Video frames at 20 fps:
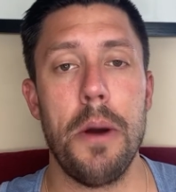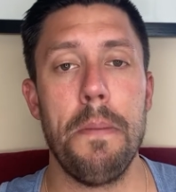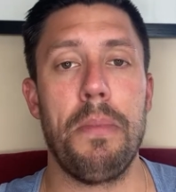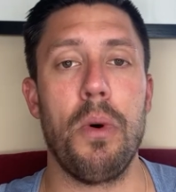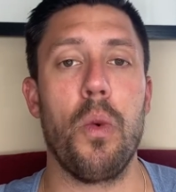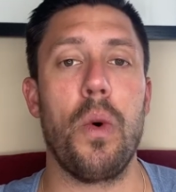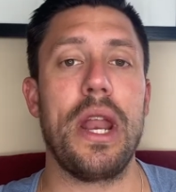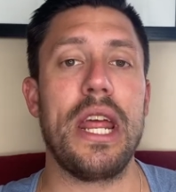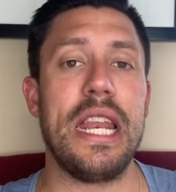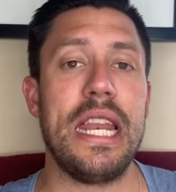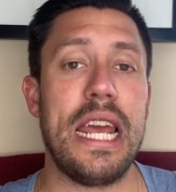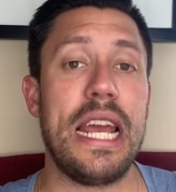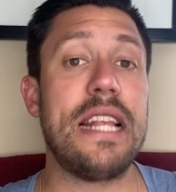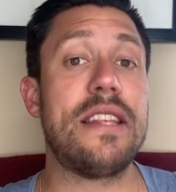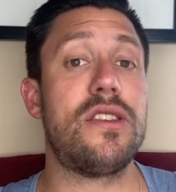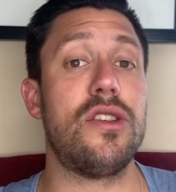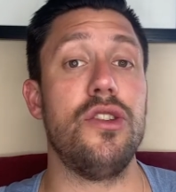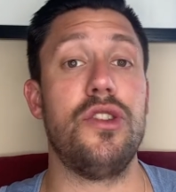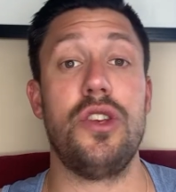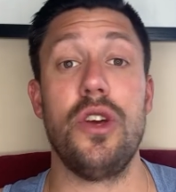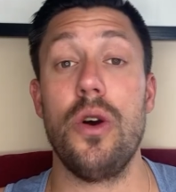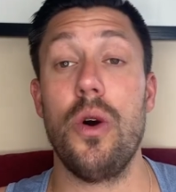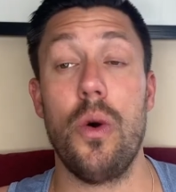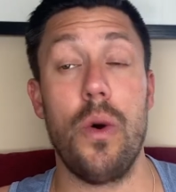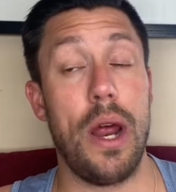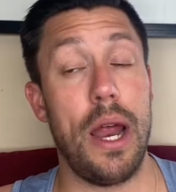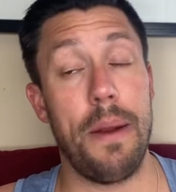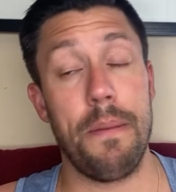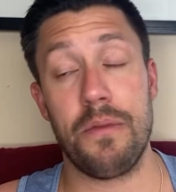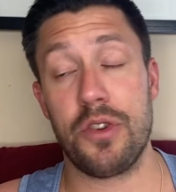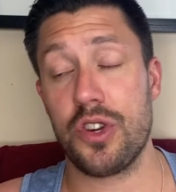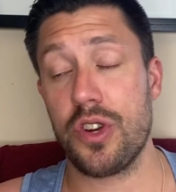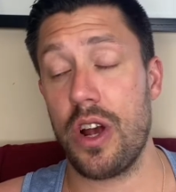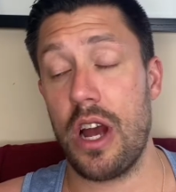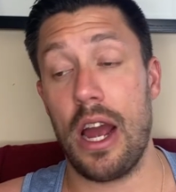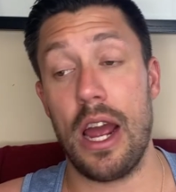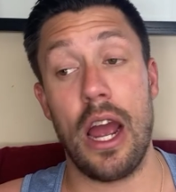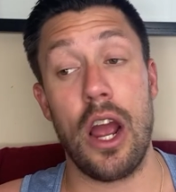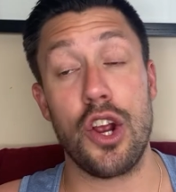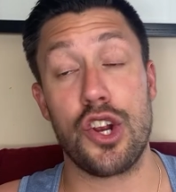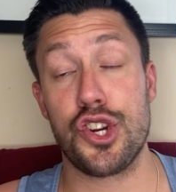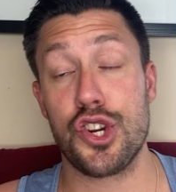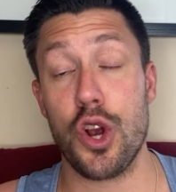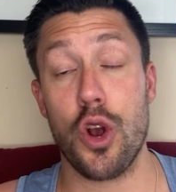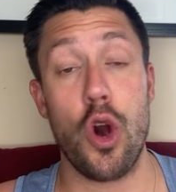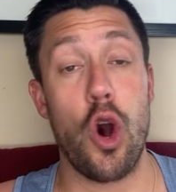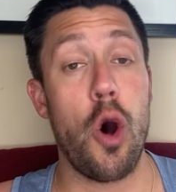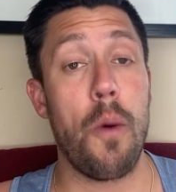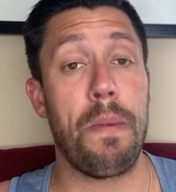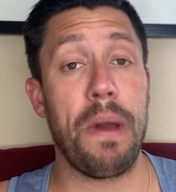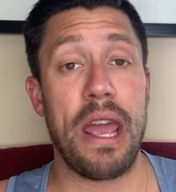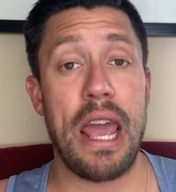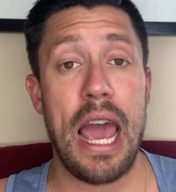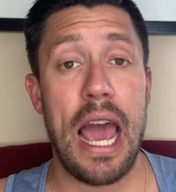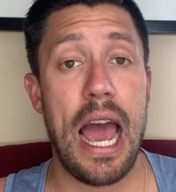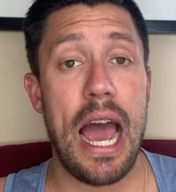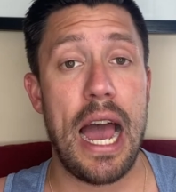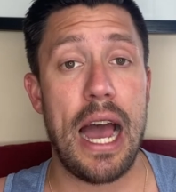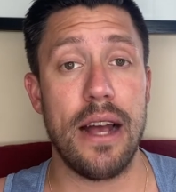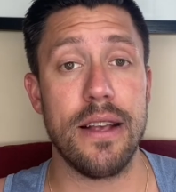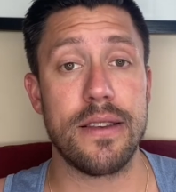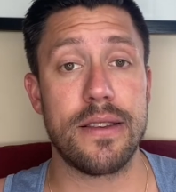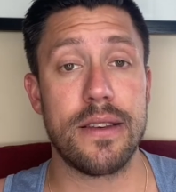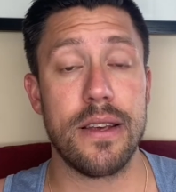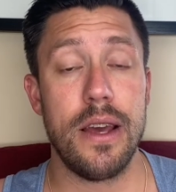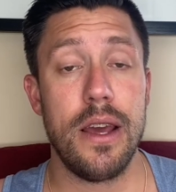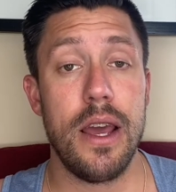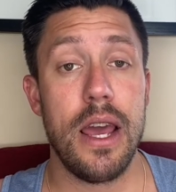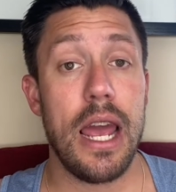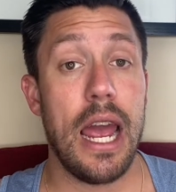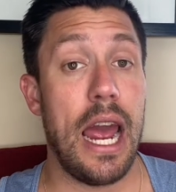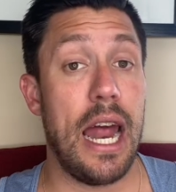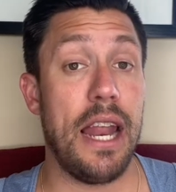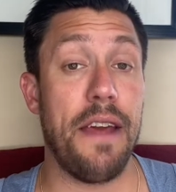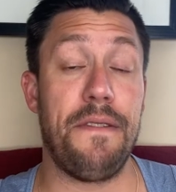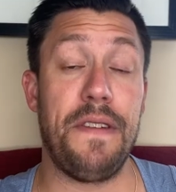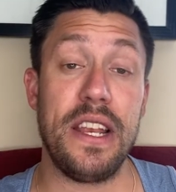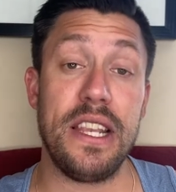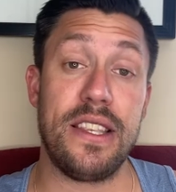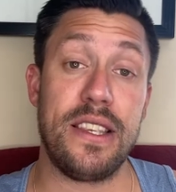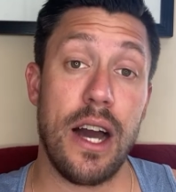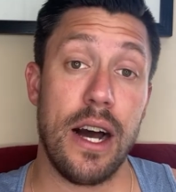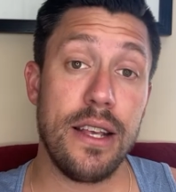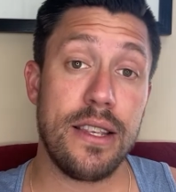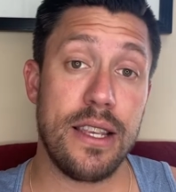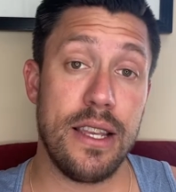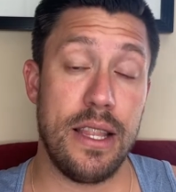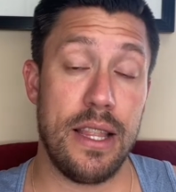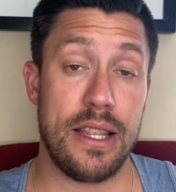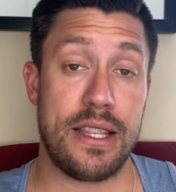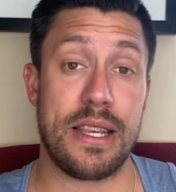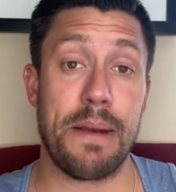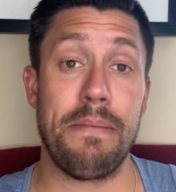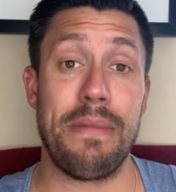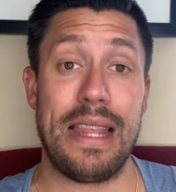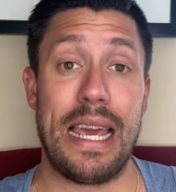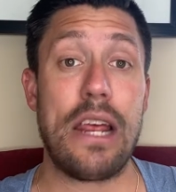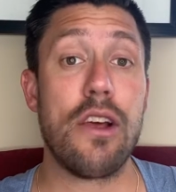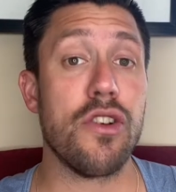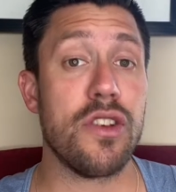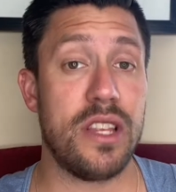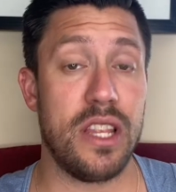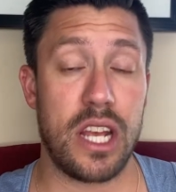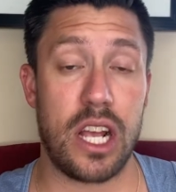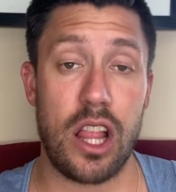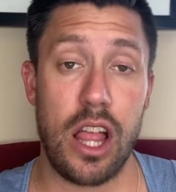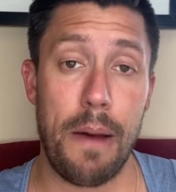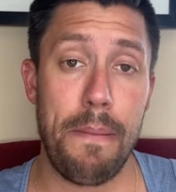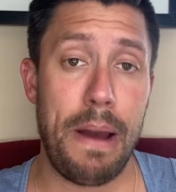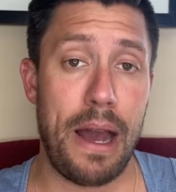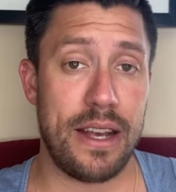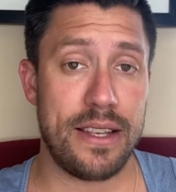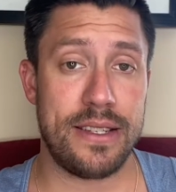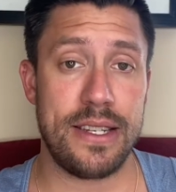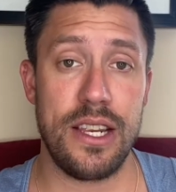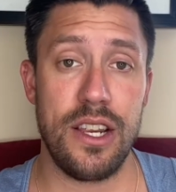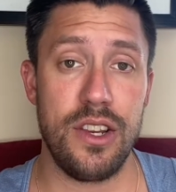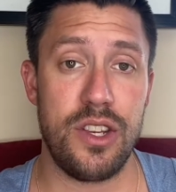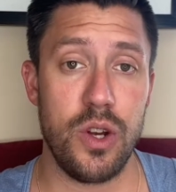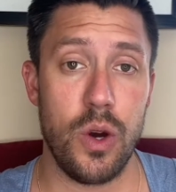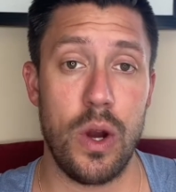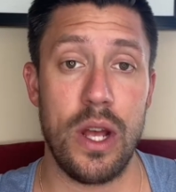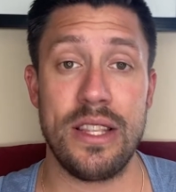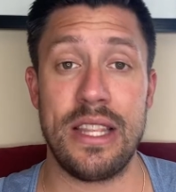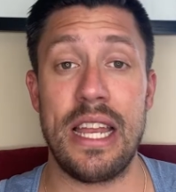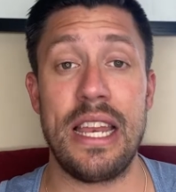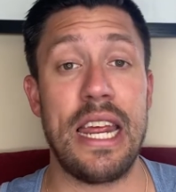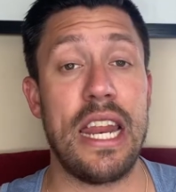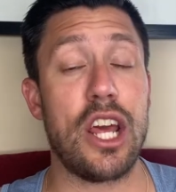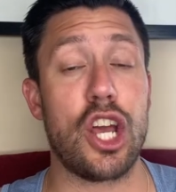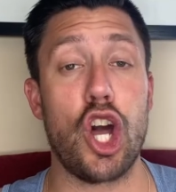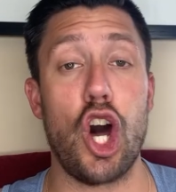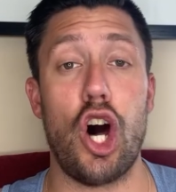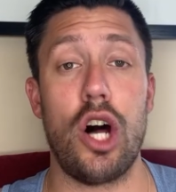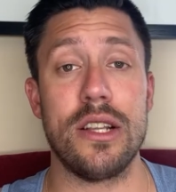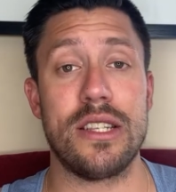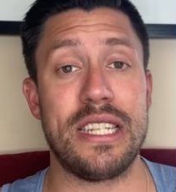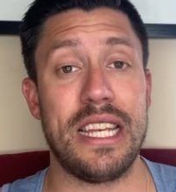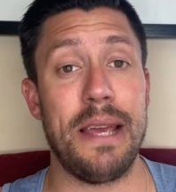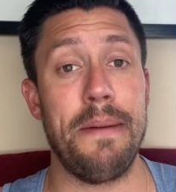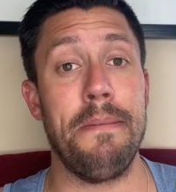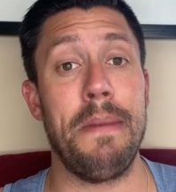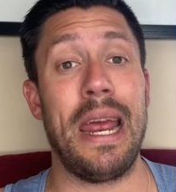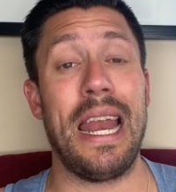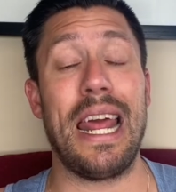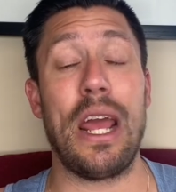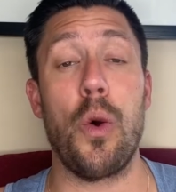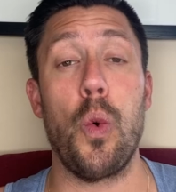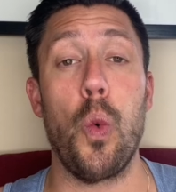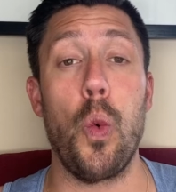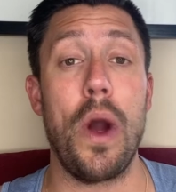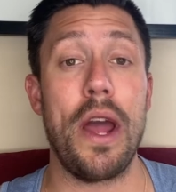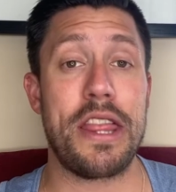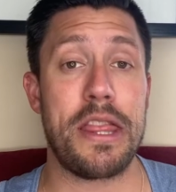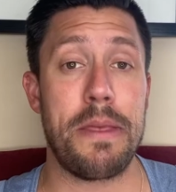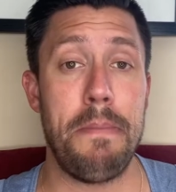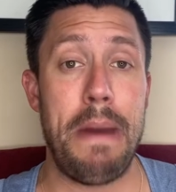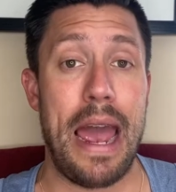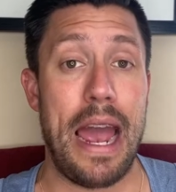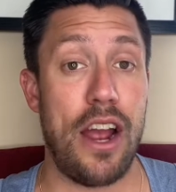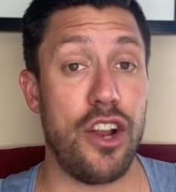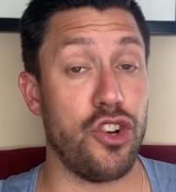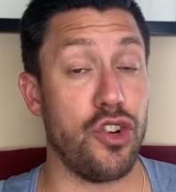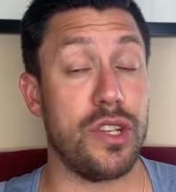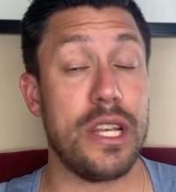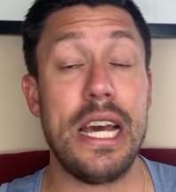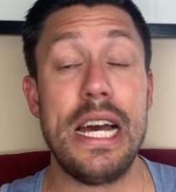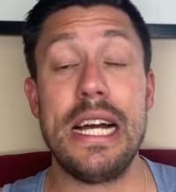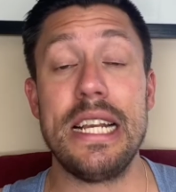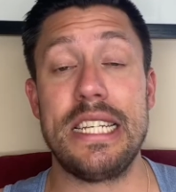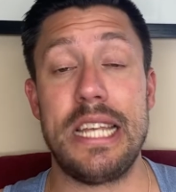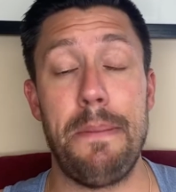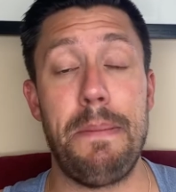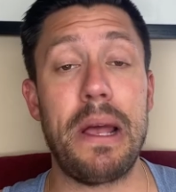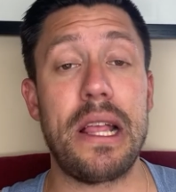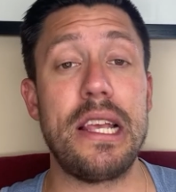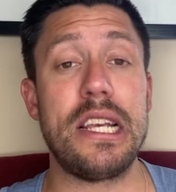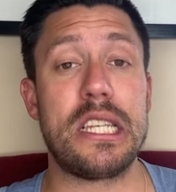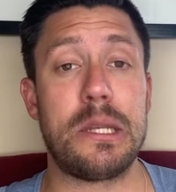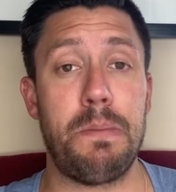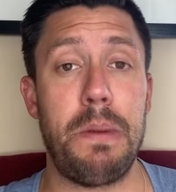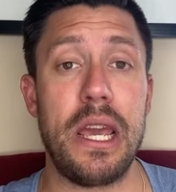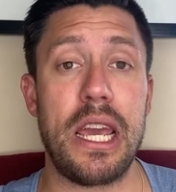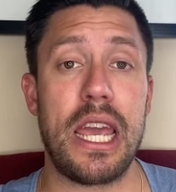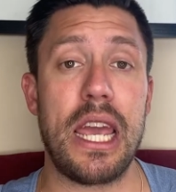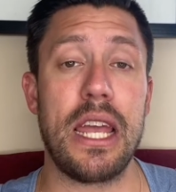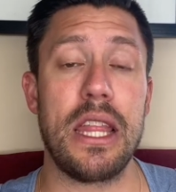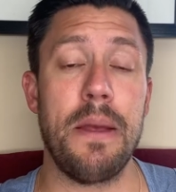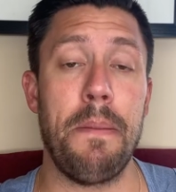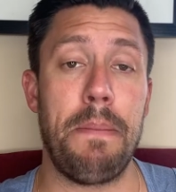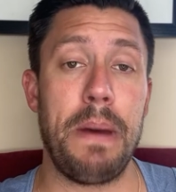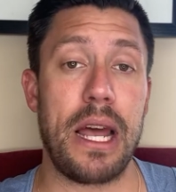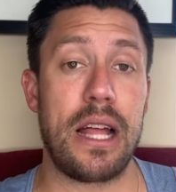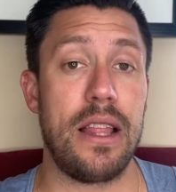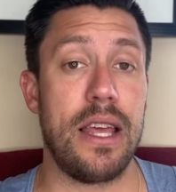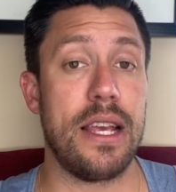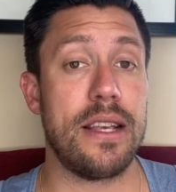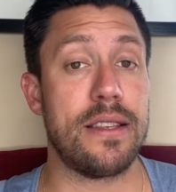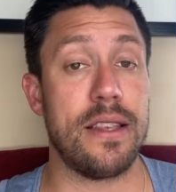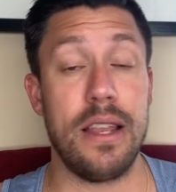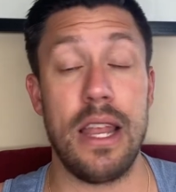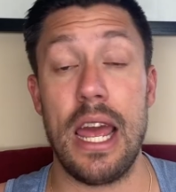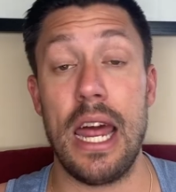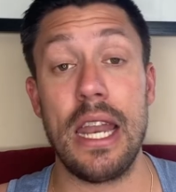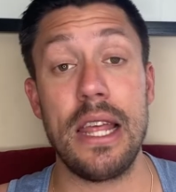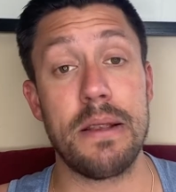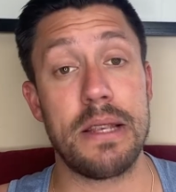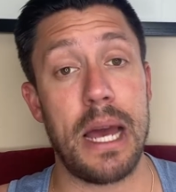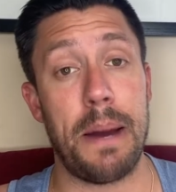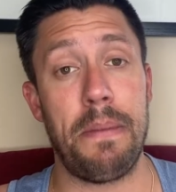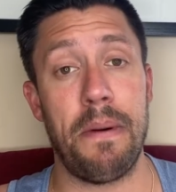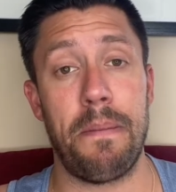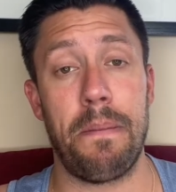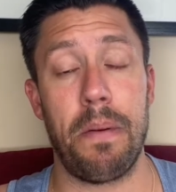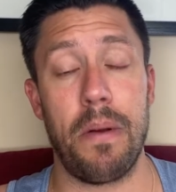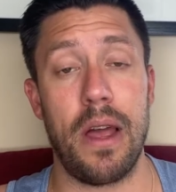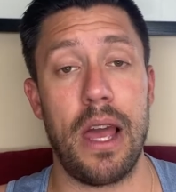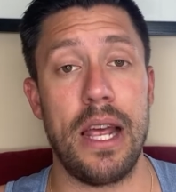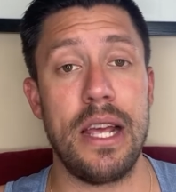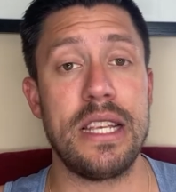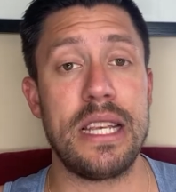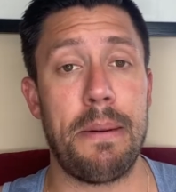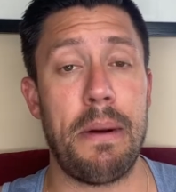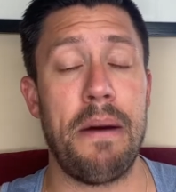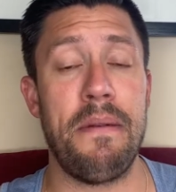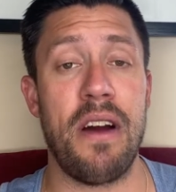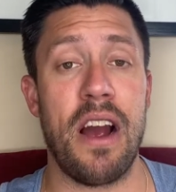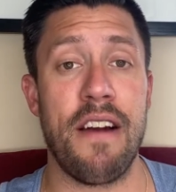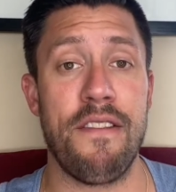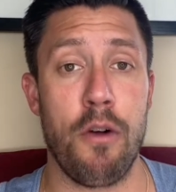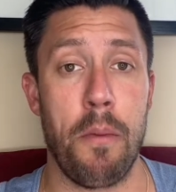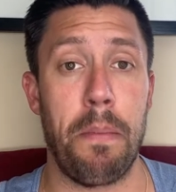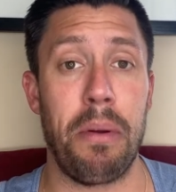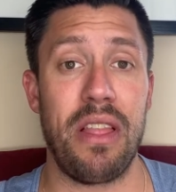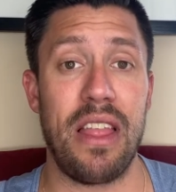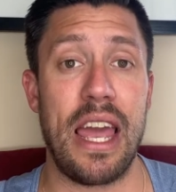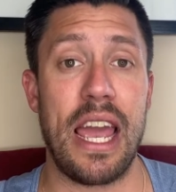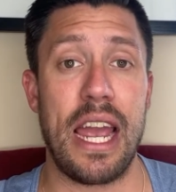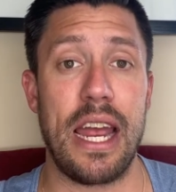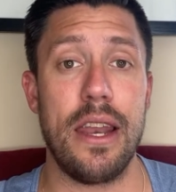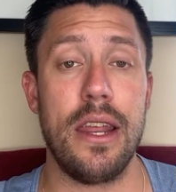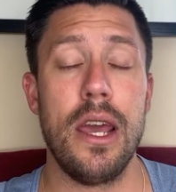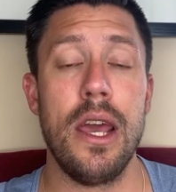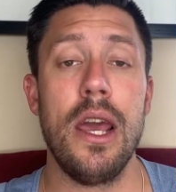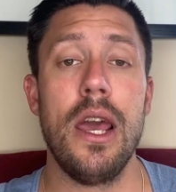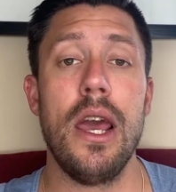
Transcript: But what he needs to do, and I sure hope he has, and if he doesn't, some leaders in the clubhouse need to do it, is they need to call a team meeting with managers. Typically speaking, in the big leagues and any time I've ever played,